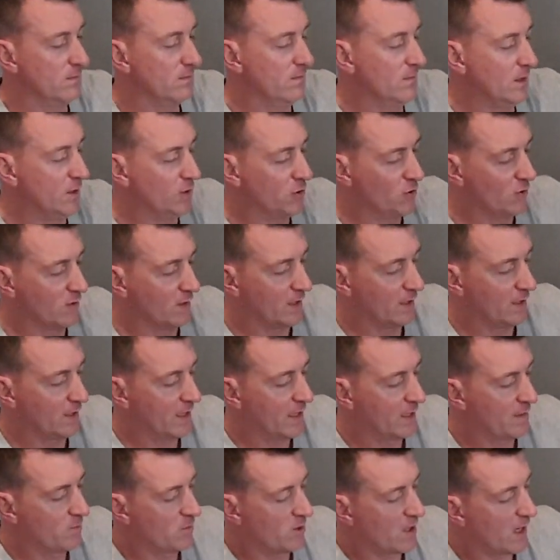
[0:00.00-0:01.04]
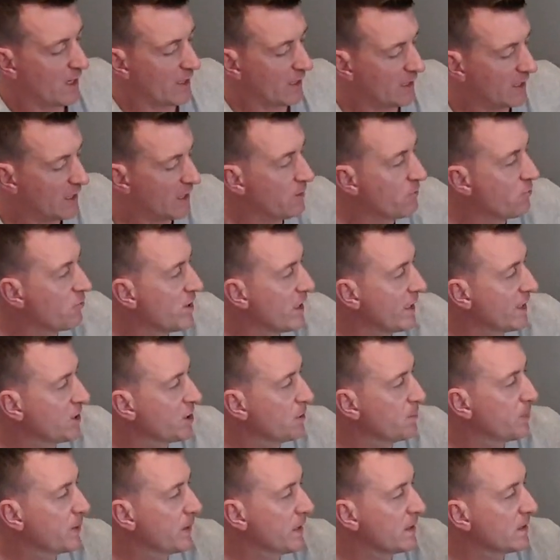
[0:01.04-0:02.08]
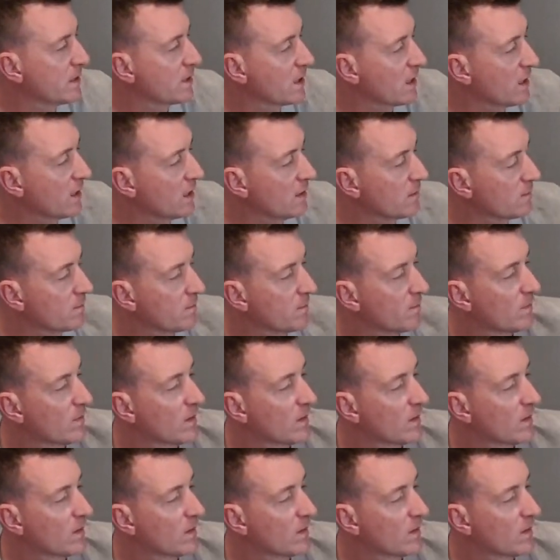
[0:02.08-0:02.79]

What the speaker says: Make sure I get the name right. Keen Ranger PT.